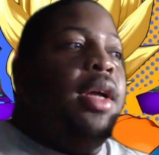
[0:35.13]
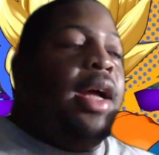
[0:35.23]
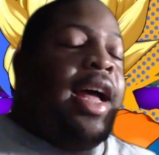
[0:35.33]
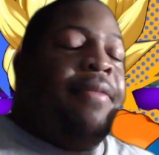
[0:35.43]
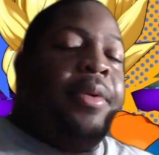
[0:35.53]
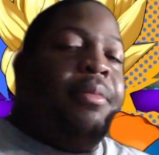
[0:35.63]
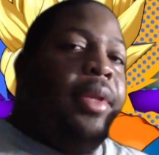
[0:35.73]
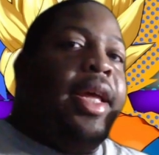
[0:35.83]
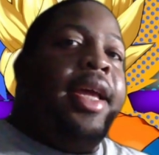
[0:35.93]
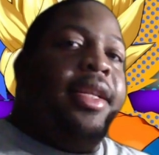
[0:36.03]
I've been
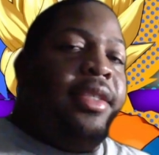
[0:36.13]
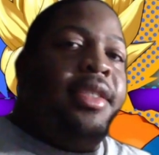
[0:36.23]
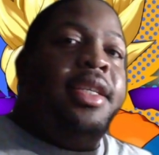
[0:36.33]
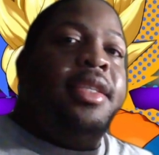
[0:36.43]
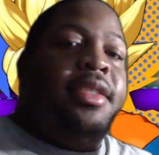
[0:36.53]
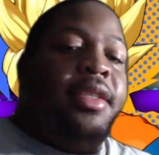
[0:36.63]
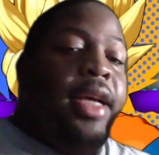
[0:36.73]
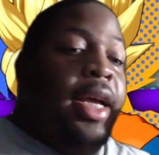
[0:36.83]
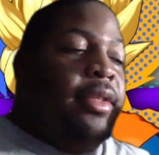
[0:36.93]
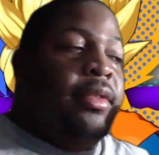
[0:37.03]
playing it since
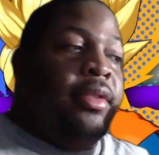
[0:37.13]
it